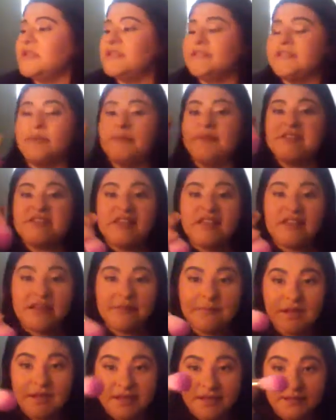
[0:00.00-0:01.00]
So I'll be
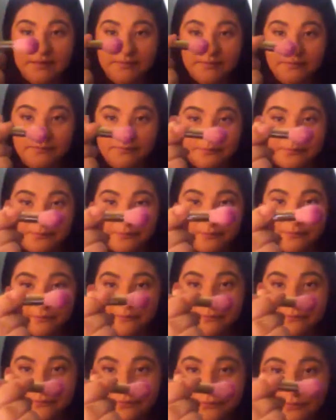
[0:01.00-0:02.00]
taking my
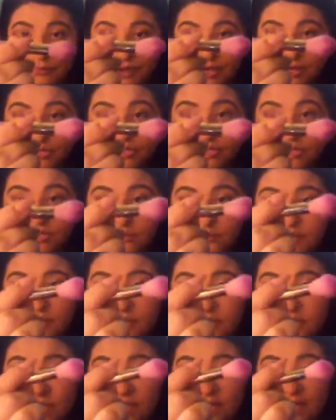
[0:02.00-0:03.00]
brush,
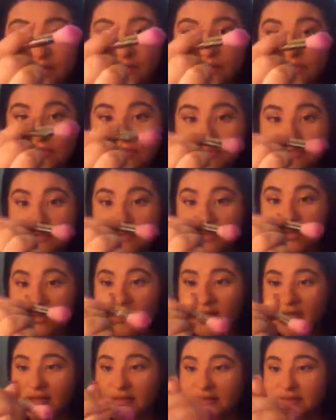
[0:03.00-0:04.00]
which I also
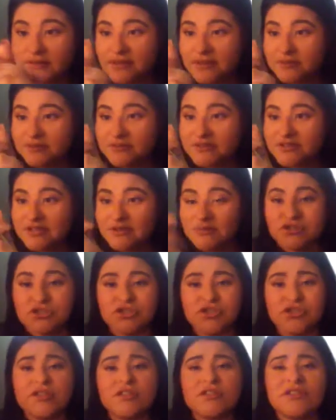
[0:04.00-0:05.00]
got on the Ipsy, which
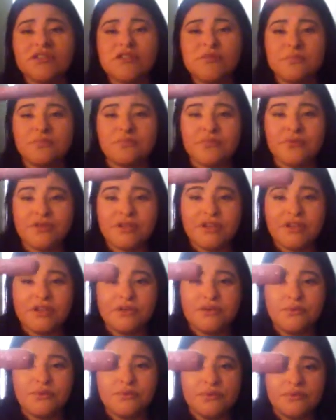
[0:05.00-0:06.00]
is a
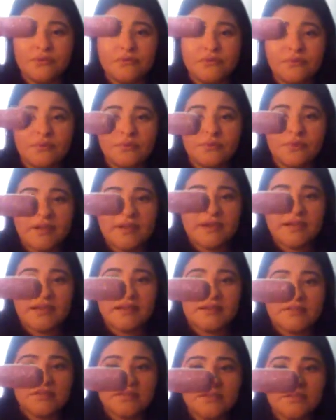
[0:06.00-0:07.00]
beautiful one. It
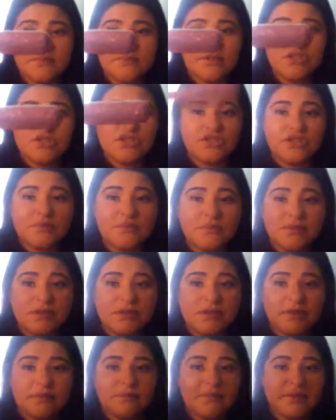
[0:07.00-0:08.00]
has so much shimmer
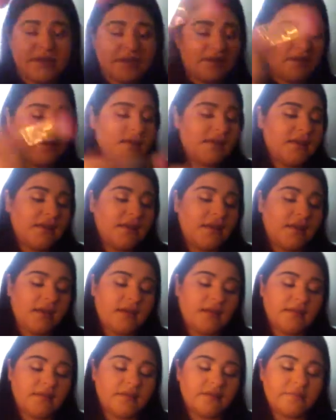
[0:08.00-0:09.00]
and pink.
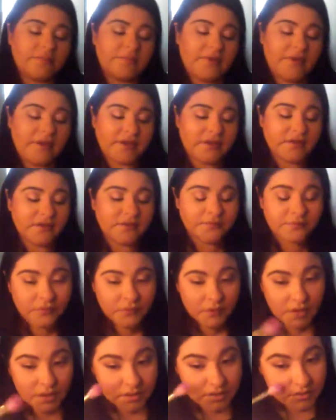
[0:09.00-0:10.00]
I love pink.
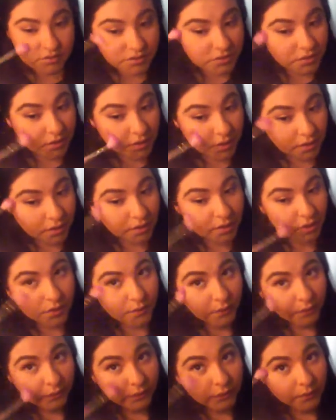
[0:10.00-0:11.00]
So I'm gonna
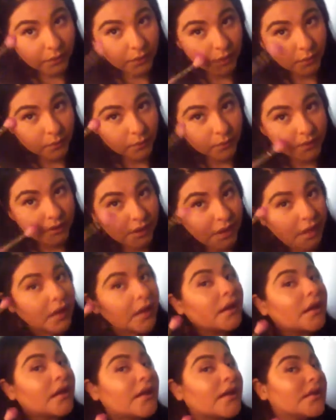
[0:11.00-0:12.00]
go in there with the
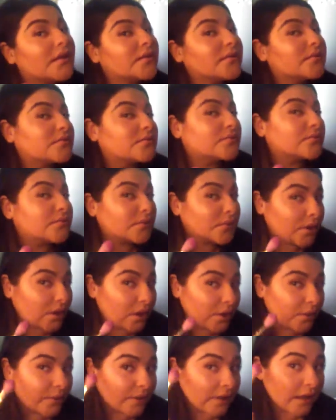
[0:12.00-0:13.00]
highlight.
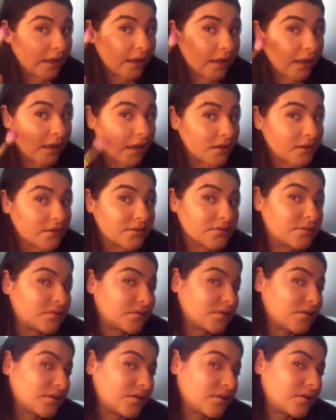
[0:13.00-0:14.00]
Oh yeah.
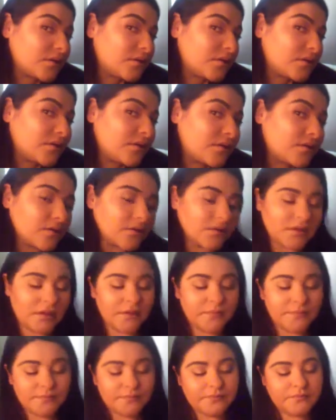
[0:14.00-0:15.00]

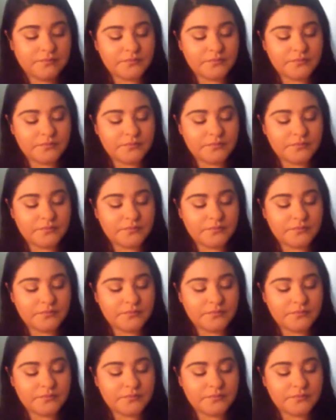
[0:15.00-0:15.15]
Yep.